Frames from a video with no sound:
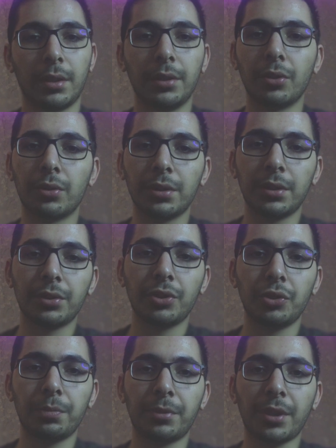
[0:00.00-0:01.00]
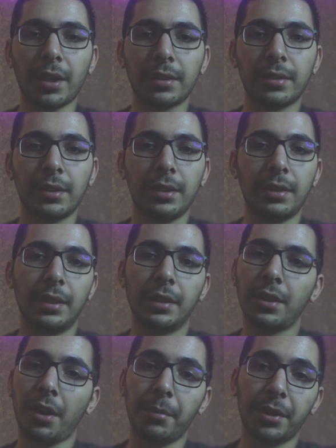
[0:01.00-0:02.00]
In order to proxy the
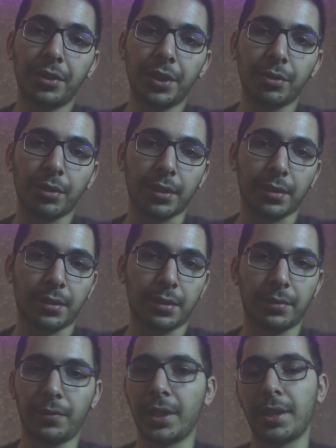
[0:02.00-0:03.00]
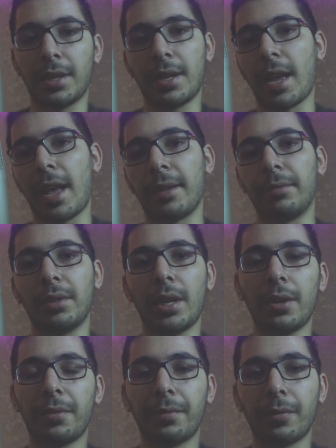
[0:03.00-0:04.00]
incoming requests, we can have
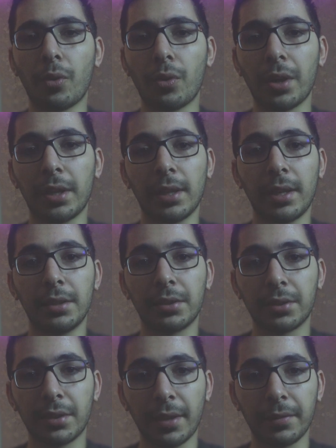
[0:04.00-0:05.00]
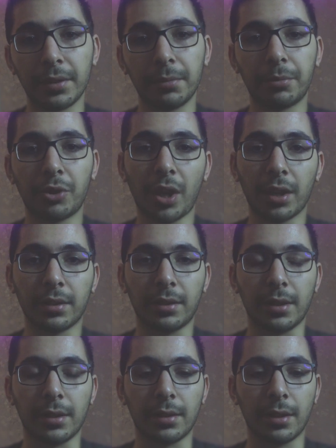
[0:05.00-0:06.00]
layer four and layer seven
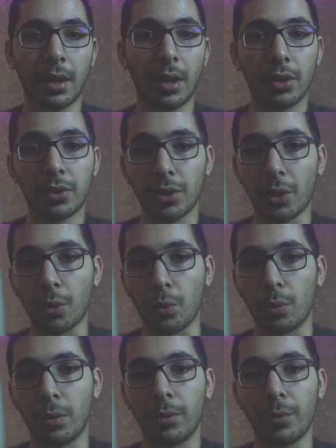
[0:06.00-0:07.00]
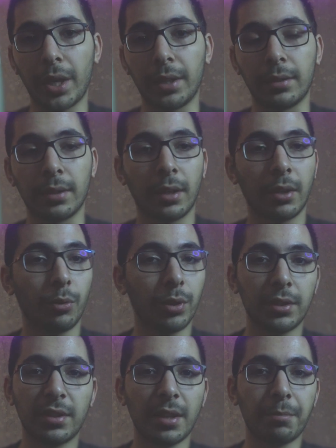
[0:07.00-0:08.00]
proxies. So, wait,
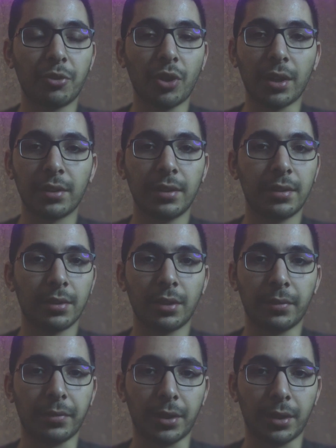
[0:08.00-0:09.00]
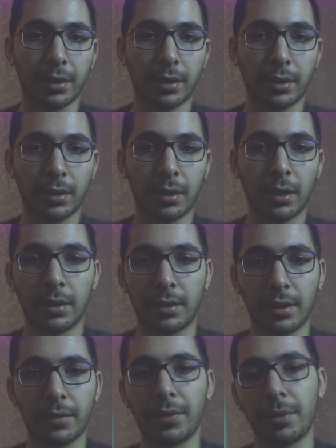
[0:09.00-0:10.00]
what is a proxy server?
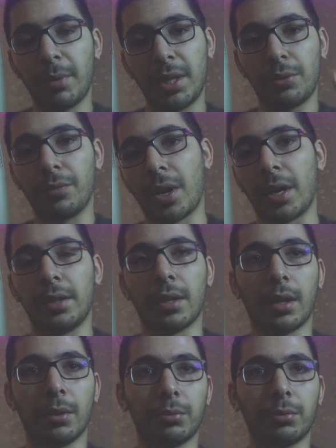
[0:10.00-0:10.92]
Stick with me to find out.